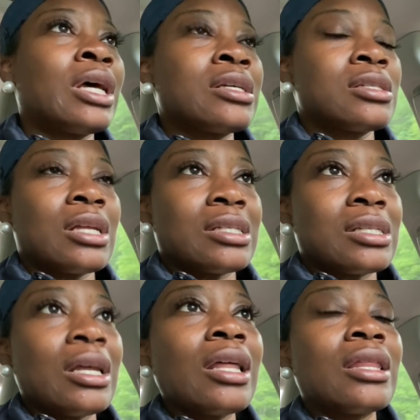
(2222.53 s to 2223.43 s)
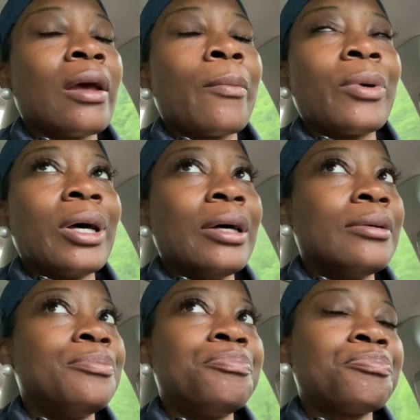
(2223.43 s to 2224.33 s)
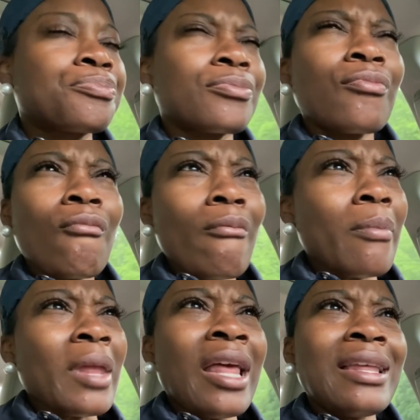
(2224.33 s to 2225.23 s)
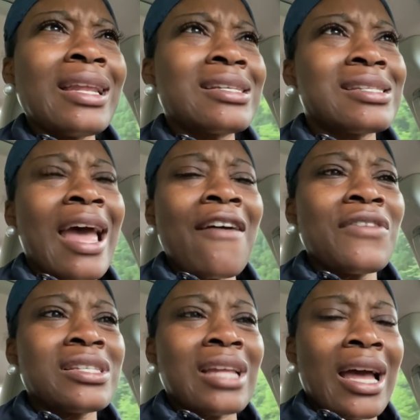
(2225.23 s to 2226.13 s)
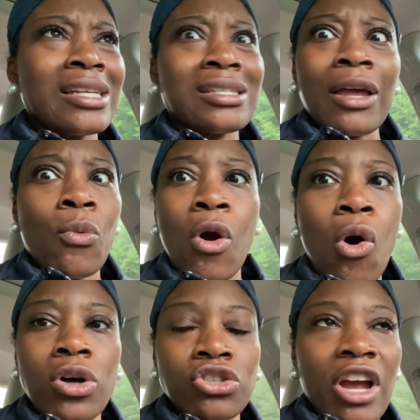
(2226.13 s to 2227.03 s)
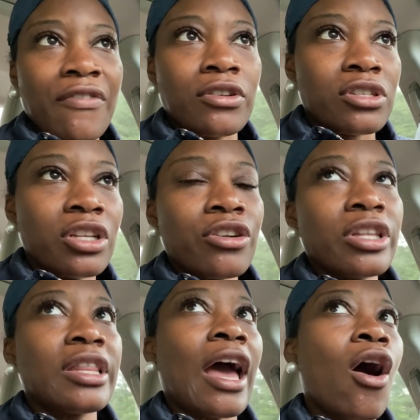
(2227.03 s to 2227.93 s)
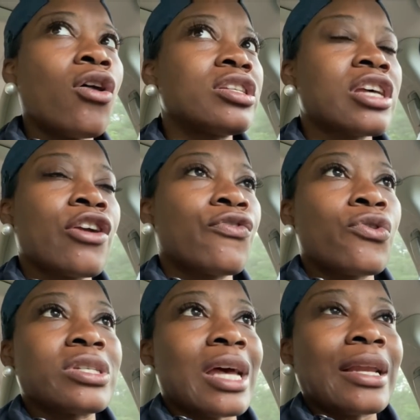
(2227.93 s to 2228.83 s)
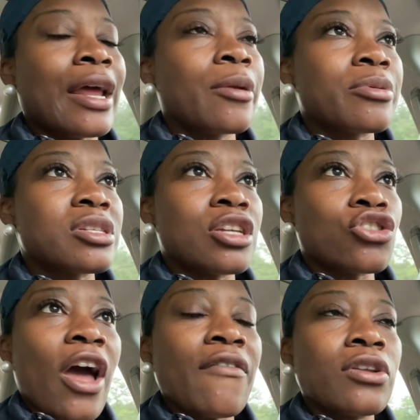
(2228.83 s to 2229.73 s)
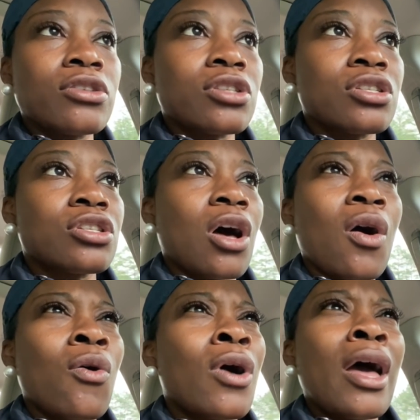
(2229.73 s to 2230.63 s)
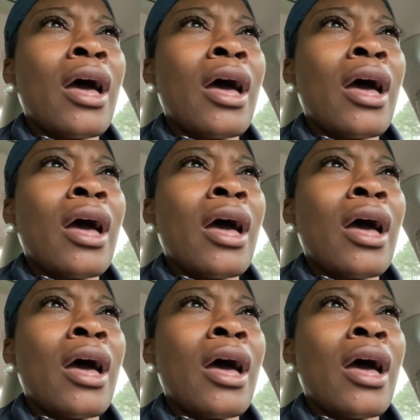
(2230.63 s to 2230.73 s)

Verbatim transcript: That's that's nothing, but and then the staff is nice. Like we're all travelers. Literally, that whole entire floor is like ninety percent travelers, and so